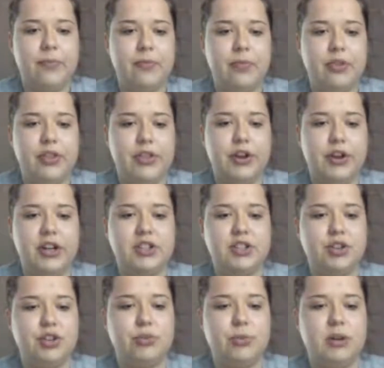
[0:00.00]
32
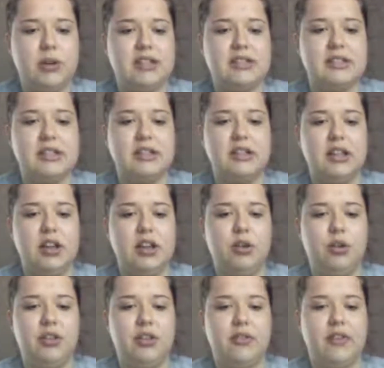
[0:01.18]
was linear with a
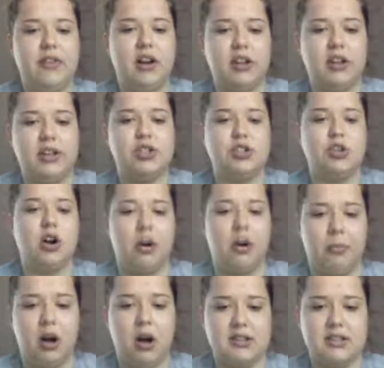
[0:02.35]
fairly strong
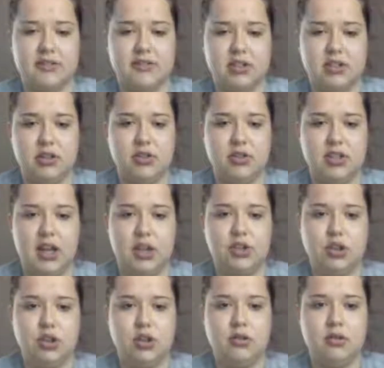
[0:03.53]
positive association.